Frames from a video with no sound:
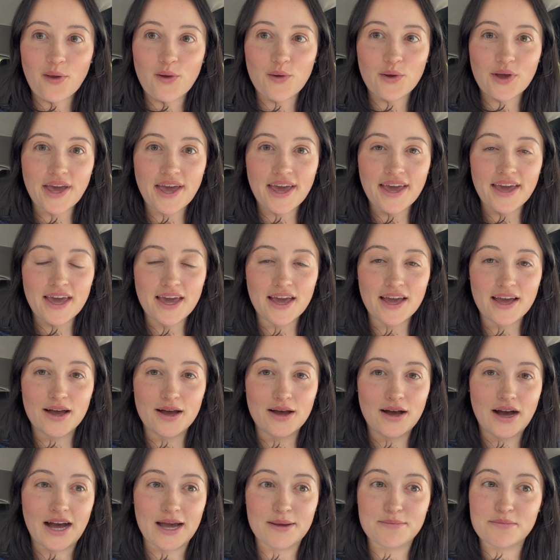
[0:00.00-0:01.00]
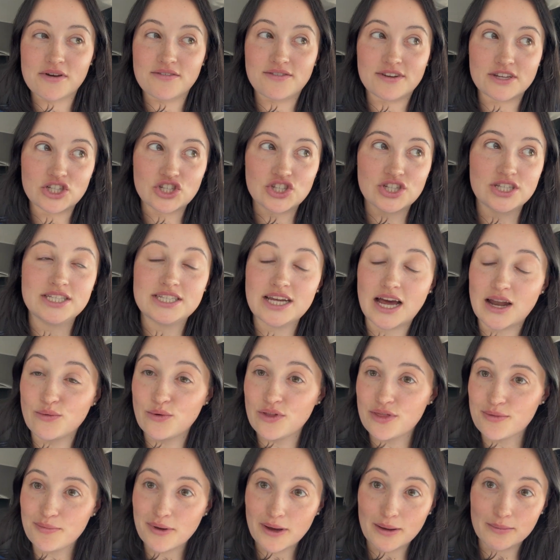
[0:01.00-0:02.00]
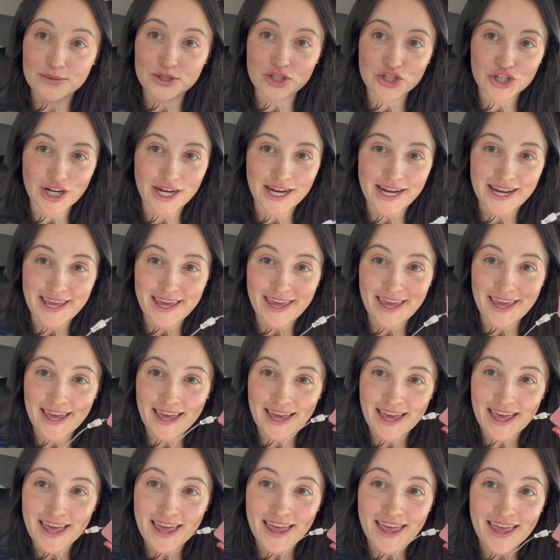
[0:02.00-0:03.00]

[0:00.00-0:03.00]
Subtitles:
Okay, I'm officially done with pump training.